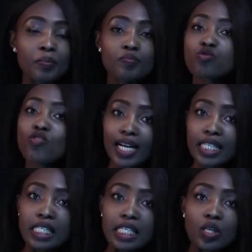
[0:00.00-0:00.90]

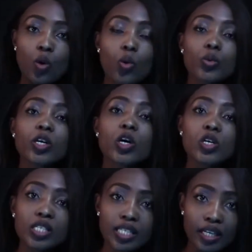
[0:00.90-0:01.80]
practicing or
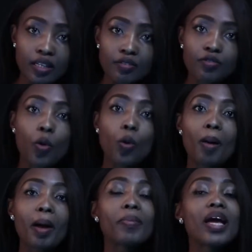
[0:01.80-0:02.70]
rehearsing for
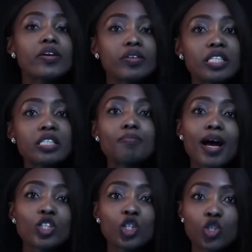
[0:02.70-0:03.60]
my parents'
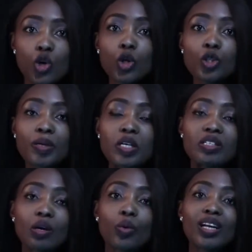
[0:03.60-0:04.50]
magic shows,
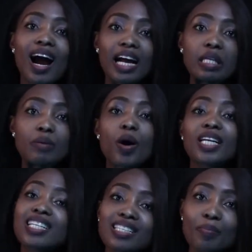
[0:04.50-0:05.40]
because I would either
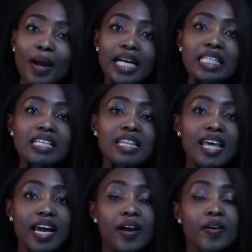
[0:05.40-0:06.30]
participate in
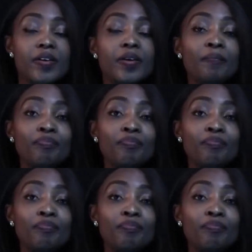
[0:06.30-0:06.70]
their